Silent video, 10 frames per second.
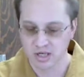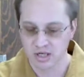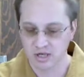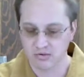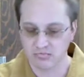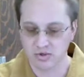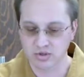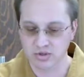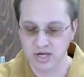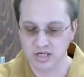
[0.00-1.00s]
On
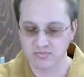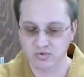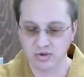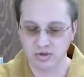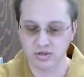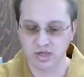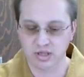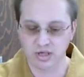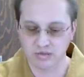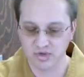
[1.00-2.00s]
the last point I'd
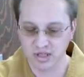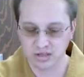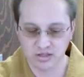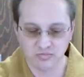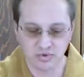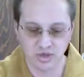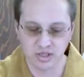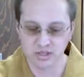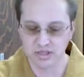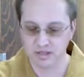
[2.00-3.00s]
like to make in this book
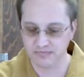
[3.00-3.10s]
is that